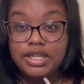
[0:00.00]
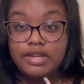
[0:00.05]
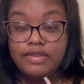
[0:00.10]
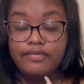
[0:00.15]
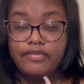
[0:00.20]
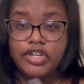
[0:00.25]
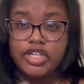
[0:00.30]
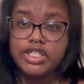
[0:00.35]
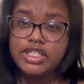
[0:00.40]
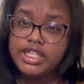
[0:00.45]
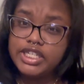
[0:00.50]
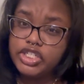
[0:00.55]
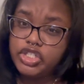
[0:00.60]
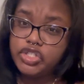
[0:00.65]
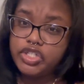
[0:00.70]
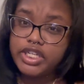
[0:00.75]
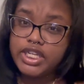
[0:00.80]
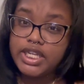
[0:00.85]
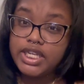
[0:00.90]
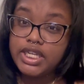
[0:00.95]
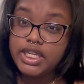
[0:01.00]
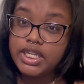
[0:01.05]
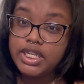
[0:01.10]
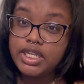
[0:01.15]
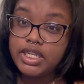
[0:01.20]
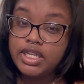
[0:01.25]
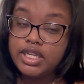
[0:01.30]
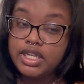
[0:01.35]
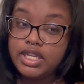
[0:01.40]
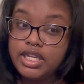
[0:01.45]
first entry,
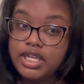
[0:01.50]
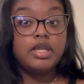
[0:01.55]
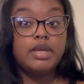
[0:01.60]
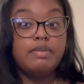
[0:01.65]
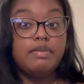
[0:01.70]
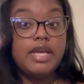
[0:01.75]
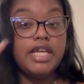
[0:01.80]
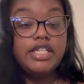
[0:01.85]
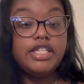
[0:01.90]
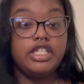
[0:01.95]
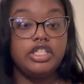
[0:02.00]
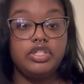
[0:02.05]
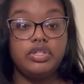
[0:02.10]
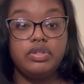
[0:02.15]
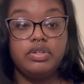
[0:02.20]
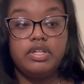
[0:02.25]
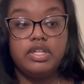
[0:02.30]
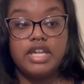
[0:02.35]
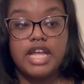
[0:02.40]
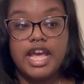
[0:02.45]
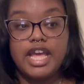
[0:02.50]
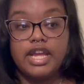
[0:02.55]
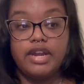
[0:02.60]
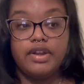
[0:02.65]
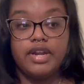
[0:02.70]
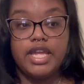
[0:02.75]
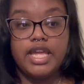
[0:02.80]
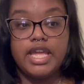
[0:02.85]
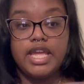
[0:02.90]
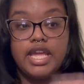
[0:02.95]
my digital
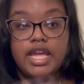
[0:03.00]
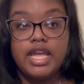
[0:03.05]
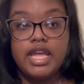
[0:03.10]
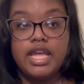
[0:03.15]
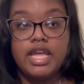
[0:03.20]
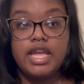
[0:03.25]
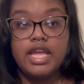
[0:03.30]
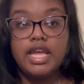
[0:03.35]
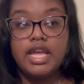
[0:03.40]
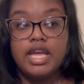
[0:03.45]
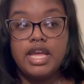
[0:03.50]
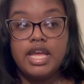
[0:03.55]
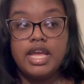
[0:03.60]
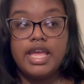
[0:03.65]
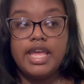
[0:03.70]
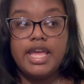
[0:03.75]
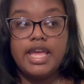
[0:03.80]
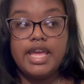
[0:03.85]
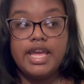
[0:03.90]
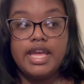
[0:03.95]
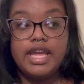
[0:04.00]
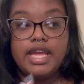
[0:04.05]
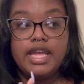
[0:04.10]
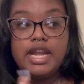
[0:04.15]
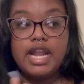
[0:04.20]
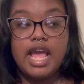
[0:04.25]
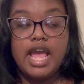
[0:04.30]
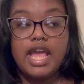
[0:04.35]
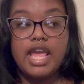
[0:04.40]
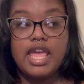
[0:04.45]
diary. And
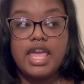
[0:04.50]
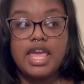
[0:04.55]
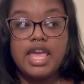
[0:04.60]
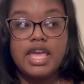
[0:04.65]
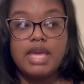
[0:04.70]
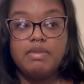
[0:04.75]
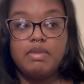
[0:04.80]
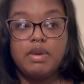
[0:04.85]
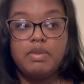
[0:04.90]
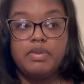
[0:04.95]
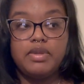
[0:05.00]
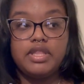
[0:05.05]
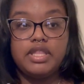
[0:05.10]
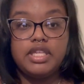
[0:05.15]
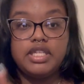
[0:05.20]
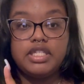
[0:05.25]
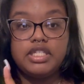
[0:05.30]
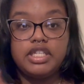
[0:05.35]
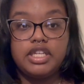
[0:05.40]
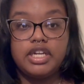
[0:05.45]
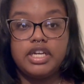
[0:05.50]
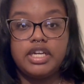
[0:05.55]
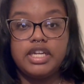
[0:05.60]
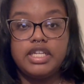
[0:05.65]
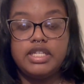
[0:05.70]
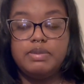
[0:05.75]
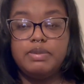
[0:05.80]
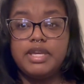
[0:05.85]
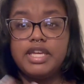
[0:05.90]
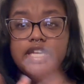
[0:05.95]
I came up with this series
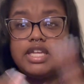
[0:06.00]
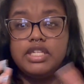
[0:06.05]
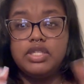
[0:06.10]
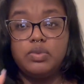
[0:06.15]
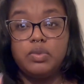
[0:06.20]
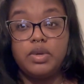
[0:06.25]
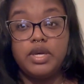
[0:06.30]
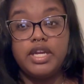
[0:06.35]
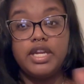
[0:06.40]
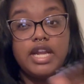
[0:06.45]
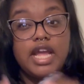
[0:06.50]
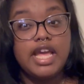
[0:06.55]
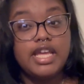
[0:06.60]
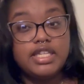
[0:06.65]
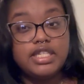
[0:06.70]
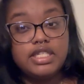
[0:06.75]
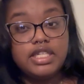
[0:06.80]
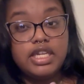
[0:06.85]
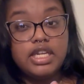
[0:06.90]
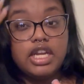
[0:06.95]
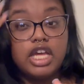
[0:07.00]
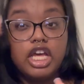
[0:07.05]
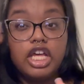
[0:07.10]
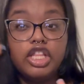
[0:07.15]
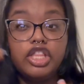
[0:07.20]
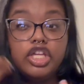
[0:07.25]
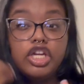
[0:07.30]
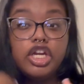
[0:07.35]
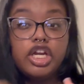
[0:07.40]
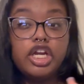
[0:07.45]
because one, I seen
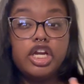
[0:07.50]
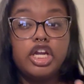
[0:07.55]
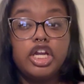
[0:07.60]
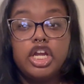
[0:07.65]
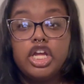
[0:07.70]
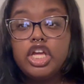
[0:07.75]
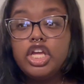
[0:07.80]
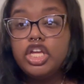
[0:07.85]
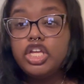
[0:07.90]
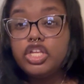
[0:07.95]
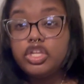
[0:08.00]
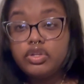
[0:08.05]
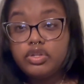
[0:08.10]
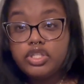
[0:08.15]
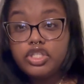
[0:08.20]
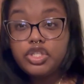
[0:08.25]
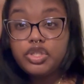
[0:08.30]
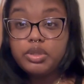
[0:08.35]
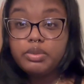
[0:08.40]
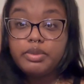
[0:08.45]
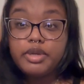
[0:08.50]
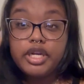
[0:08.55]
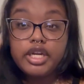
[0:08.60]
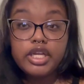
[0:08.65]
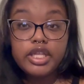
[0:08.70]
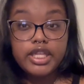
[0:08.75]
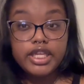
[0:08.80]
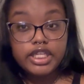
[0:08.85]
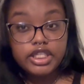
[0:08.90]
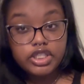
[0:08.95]
other YouTube
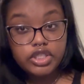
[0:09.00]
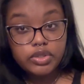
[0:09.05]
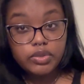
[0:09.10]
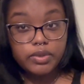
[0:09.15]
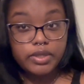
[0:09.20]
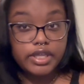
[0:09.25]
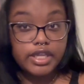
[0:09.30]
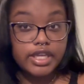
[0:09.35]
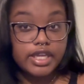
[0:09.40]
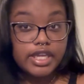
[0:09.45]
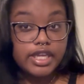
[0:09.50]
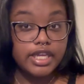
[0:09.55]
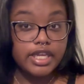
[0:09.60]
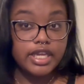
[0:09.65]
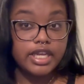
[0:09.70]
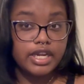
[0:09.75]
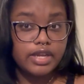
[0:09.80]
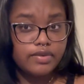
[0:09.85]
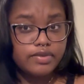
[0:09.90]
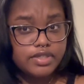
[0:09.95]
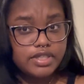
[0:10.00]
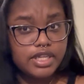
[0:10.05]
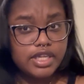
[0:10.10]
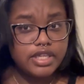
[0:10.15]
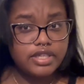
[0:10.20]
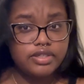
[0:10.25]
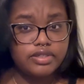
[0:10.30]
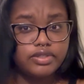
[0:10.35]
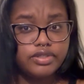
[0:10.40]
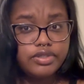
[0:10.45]
girlies doing it and I was like,
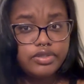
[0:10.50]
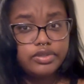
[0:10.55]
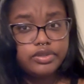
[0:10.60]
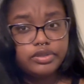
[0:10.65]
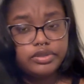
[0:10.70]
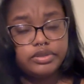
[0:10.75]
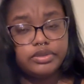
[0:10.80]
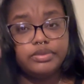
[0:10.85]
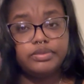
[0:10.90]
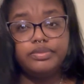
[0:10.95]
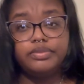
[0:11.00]
shoot,